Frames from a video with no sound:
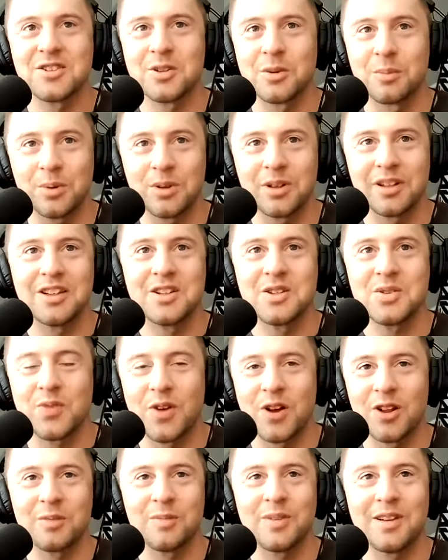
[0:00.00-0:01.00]
So please
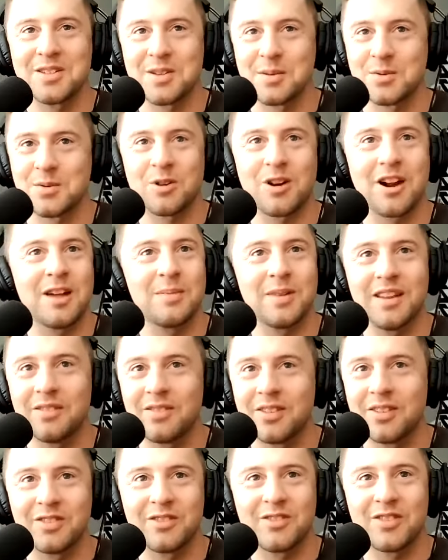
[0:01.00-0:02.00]
follow me and subscribe,
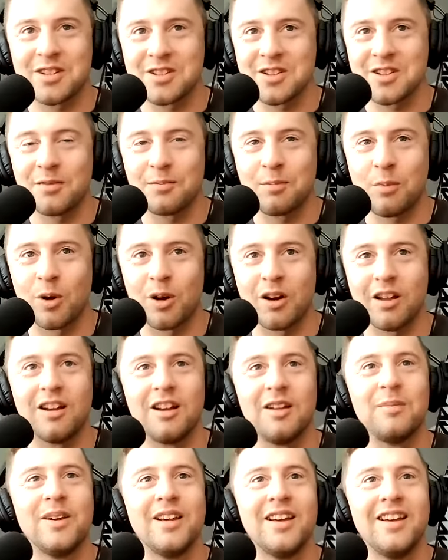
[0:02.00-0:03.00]
even if it's on
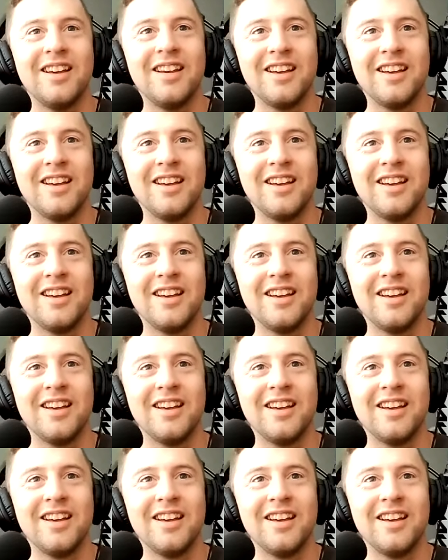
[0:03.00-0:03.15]
Pornhub.